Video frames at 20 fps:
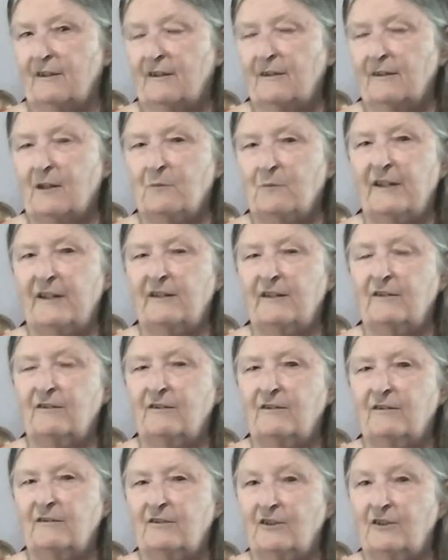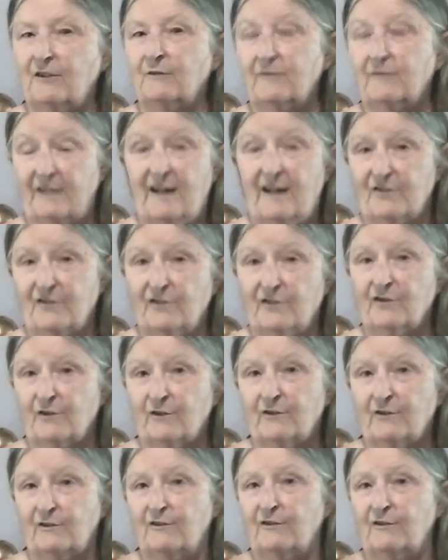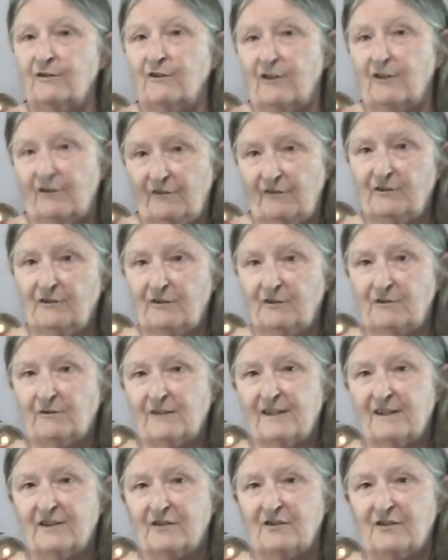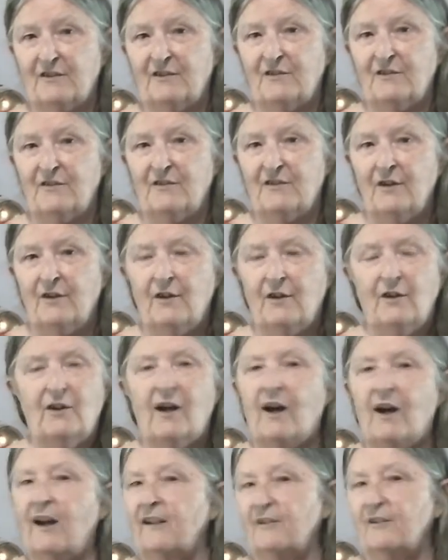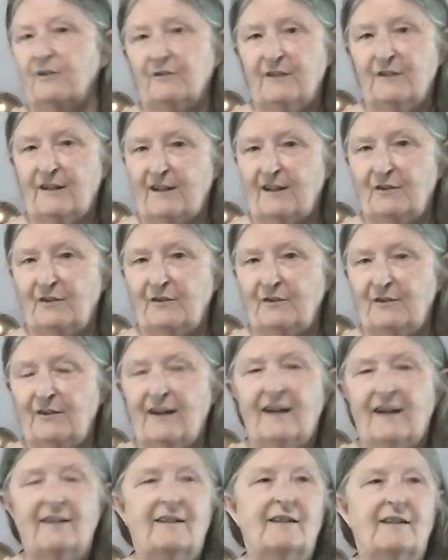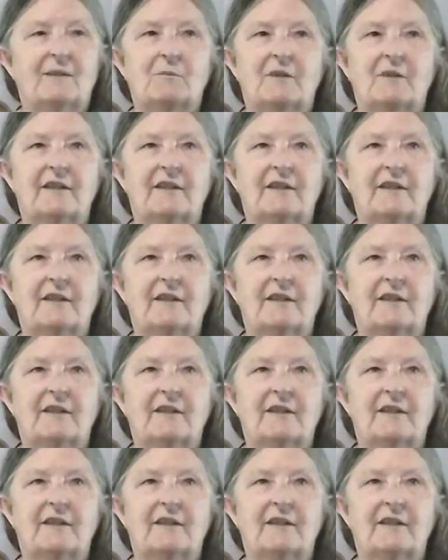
I'm like, you know, cast a circle, call in the directions. I don't know how to do that. And I'm like,